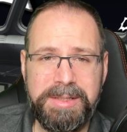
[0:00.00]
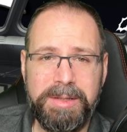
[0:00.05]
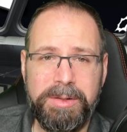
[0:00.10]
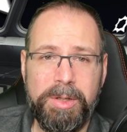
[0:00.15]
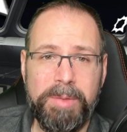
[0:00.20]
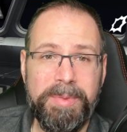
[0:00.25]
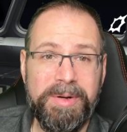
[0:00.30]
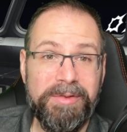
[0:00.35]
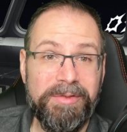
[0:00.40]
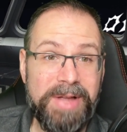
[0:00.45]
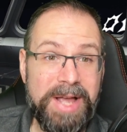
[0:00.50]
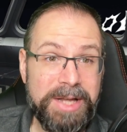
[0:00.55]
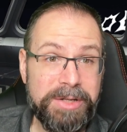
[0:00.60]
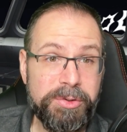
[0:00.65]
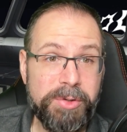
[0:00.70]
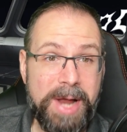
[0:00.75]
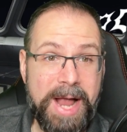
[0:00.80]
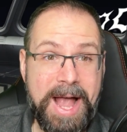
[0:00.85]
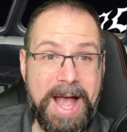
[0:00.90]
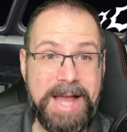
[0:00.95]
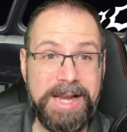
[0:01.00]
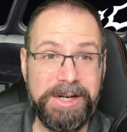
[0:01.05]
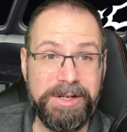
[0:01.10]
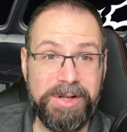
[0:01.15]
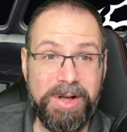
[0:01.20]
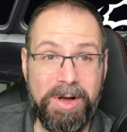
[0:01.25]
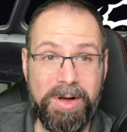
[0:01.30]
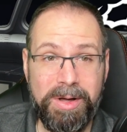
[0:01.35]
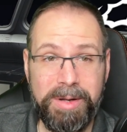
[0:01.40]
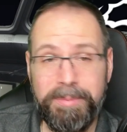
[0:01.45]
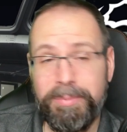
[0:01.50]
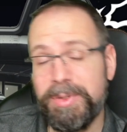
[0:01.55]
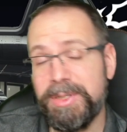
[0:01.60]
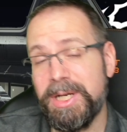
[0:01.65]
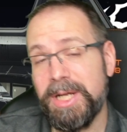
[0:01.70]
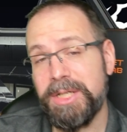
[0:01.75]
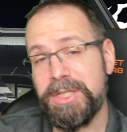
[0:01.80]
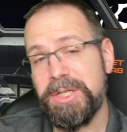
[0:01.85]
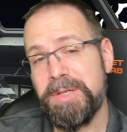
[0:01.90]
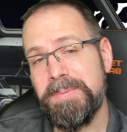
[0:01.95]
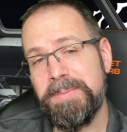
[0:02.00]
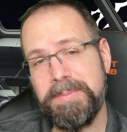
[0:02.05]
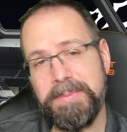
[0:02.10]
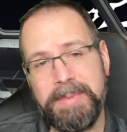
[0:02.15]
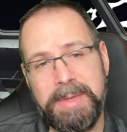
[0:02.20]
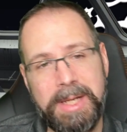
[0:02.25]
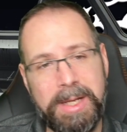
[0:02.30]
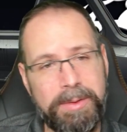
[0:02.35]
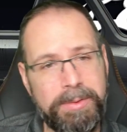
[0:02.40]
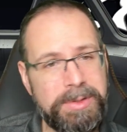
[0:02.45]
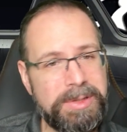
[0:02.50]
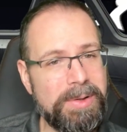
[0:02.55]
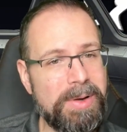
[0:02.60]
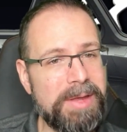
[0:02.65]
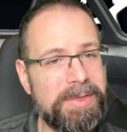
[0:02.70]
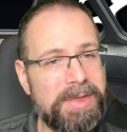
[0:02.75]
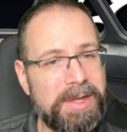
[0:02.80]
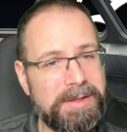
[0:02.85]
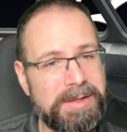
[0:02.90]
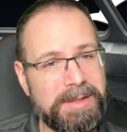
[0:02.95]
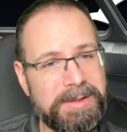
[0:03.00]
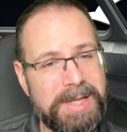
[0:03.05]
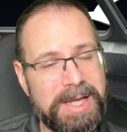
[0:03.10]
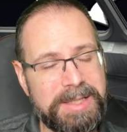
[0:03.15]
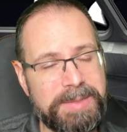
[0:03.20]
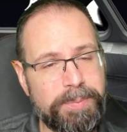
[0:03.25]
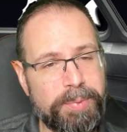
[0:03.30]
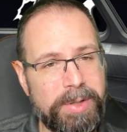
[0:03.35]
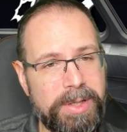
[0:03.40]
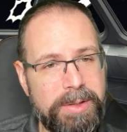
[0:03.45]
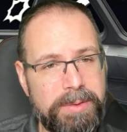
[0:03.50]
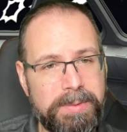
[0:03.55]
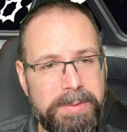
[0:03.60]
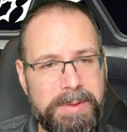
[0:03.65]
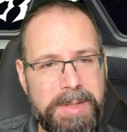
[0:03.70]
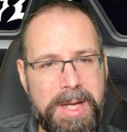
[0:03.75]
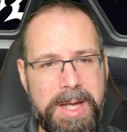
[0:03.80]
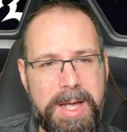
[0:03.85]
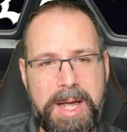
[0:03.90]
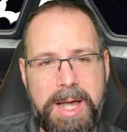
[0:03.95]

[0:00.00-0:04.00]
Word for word: a little bit of extra added on protection. So I think that that's pretty cool.